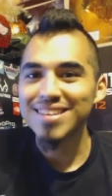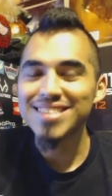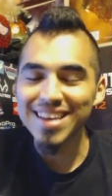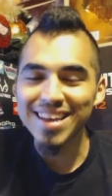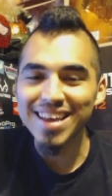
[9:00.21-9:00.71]

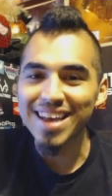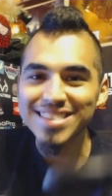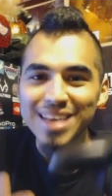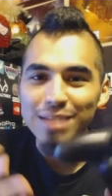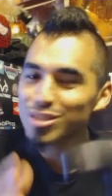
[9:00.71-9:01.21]
Take a
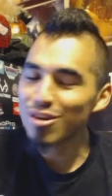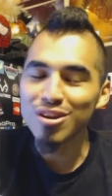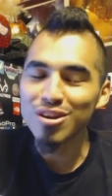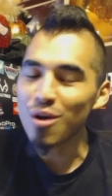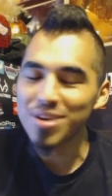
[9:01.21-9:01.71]
guess. I'm sure
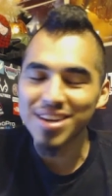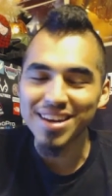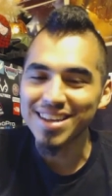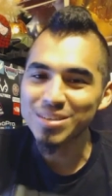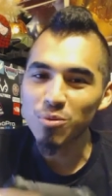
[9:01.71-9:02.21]
you know what it
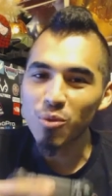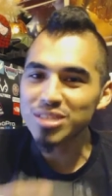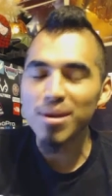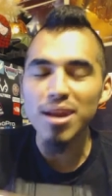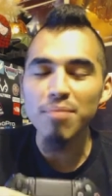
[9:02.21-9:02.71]
is.
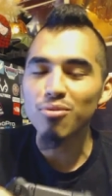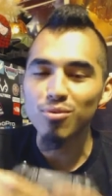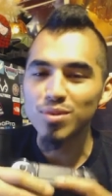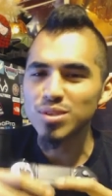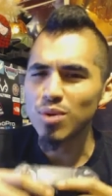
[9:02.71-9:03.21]
What's my number one
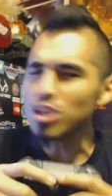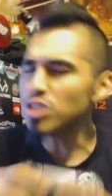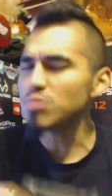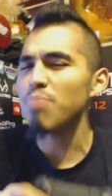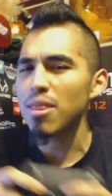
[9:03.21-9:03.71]
reason why you
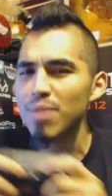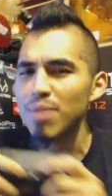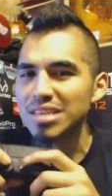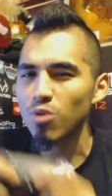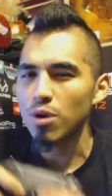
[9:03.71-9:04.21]
should buy the
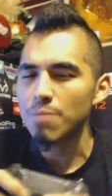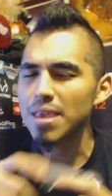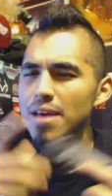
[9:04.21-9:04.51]
PS4?